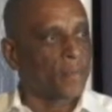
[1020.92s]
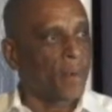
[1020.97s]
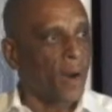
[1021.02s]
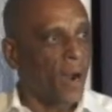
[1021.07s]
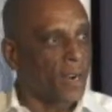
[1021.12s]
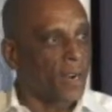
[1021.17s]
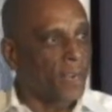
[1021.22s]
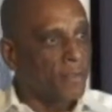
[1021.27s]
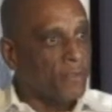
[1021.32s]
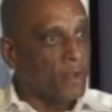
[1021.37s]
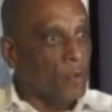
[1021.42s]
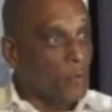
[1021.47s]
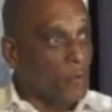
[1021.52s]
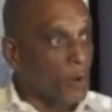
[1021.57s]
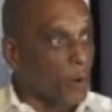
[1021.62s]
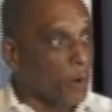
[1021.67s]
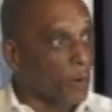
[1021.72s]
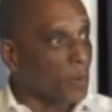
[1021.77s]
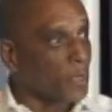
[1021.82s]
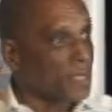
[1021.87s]
part of the
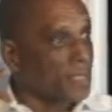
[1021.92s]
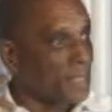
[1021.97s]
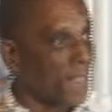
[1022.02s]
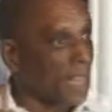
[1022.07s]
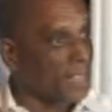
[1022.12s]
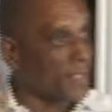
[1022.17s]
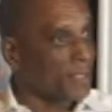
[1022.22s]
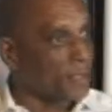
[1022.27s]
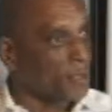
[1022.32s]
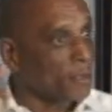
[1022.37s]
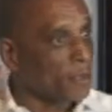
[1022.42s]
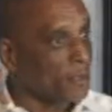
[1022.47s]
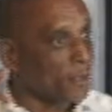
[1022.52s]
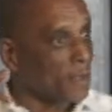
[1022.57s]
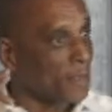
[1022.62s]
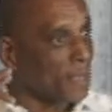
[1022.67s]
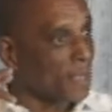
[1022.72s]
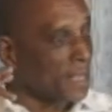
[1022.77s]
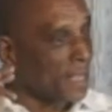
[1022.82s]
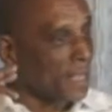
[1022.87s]
work was not
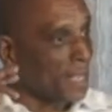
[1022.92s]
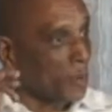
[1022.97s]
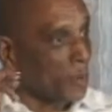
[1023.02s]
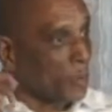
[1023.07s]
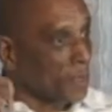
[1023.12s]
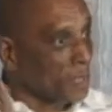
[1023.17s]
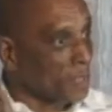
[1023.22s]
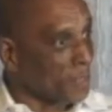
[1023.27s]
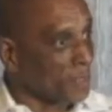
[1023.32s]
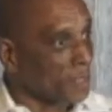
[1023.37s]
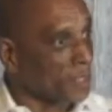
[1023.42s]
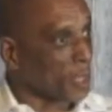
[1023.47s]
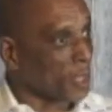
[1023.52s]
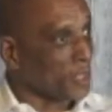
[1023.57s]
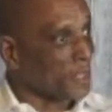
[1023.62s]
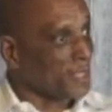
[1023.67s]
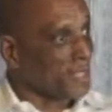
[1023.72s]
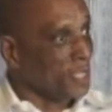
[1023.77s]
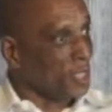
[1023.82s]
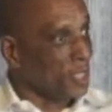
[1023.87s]
it wasn't
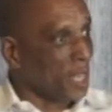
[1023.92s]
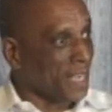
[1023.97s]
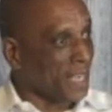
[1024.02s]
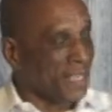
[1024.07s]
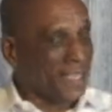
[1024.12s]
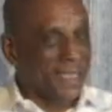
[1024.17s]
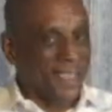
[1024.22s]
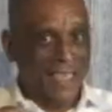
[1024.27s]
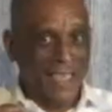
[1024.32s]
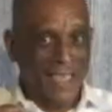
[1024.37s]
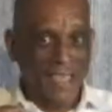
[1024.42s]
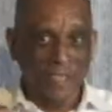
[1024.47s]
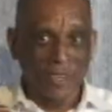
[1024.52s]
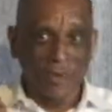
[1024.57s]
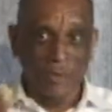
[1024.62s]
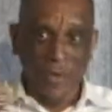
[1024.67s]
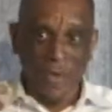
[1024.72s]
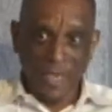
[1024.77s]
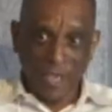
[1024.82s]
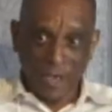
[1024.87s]
just the gender in
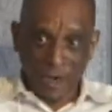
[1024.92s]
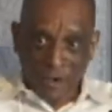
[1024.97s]
the way